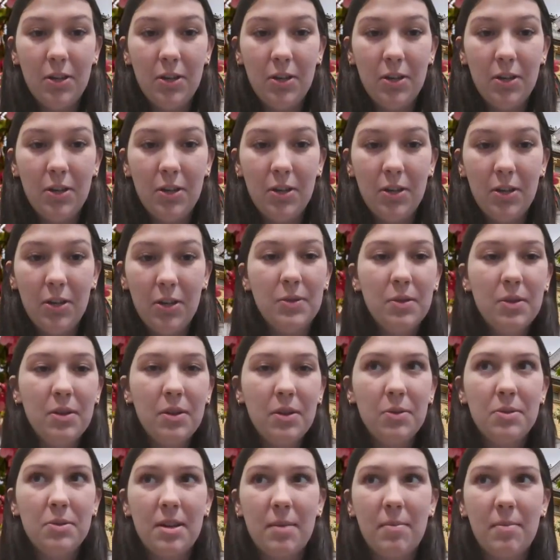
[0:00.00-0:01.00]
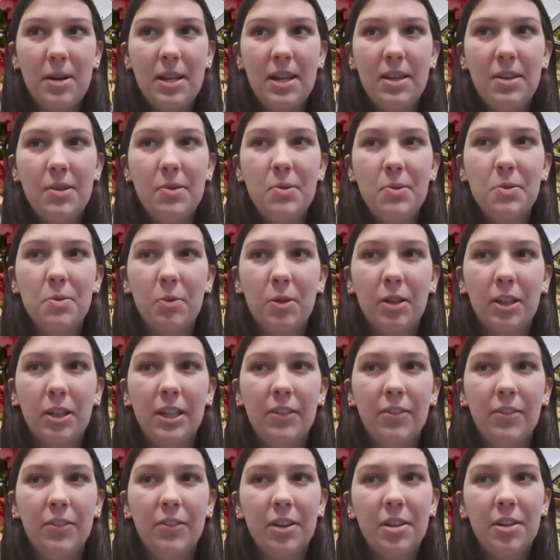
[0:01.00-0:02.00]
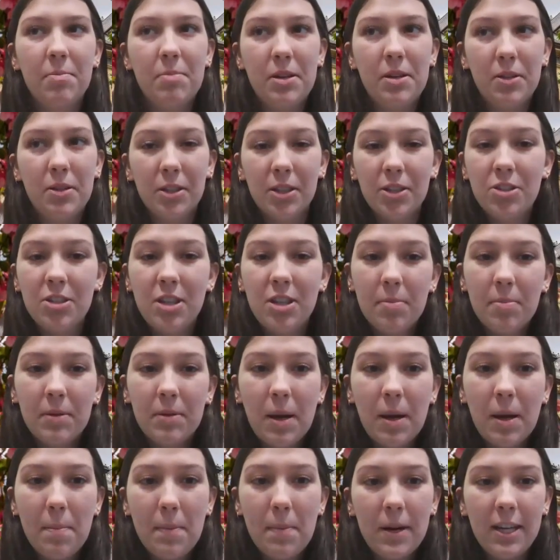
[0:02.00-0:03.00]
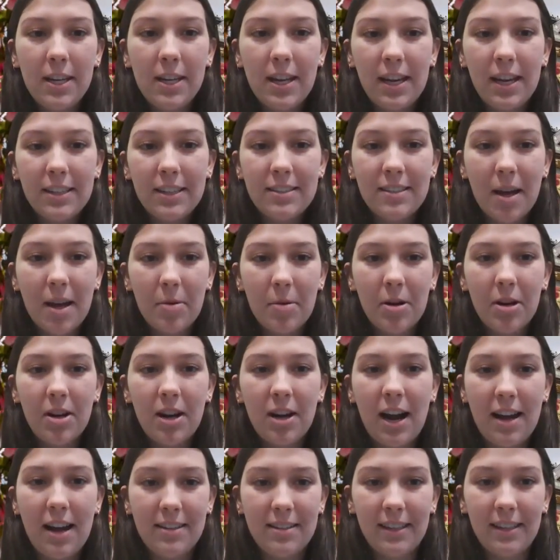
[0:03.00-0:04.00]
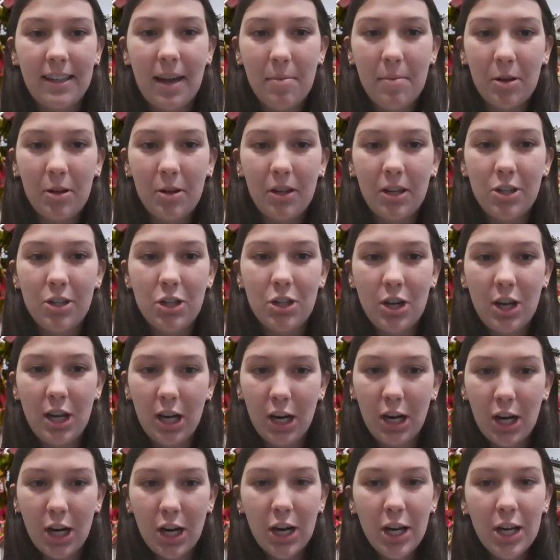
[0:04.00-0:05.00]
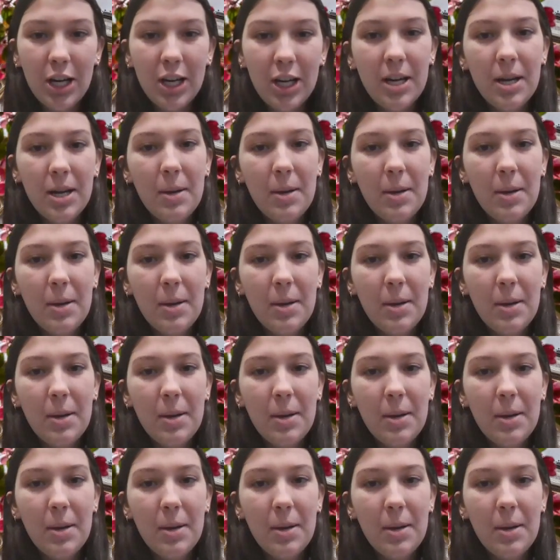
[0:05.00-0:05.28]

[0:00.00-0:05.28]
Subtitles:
I also know somebody who's working for a computer chip company next summer as a chemical engineer,